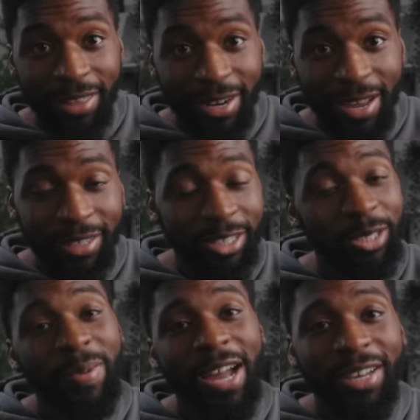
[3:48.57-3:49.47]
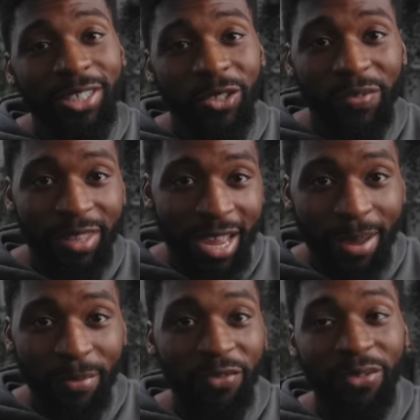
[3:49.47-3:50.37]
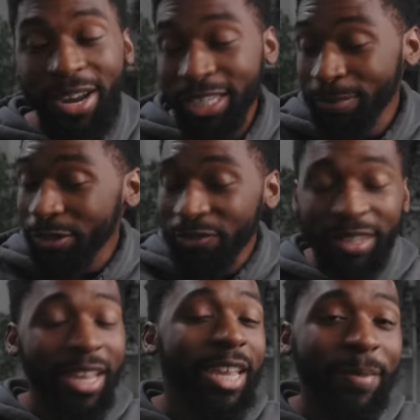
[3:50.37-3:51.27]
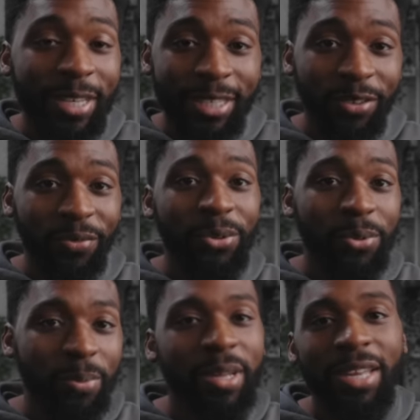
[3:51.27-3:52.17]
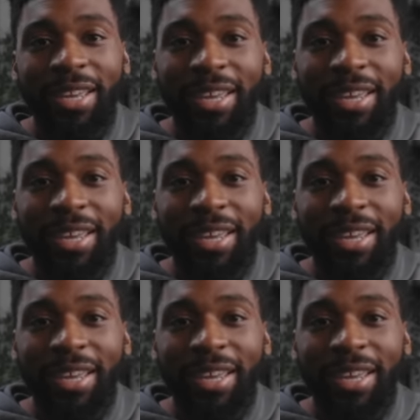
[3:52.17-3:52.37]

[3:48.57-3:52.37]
and then I adjust my ISO for that before I expose for the ambience in the room,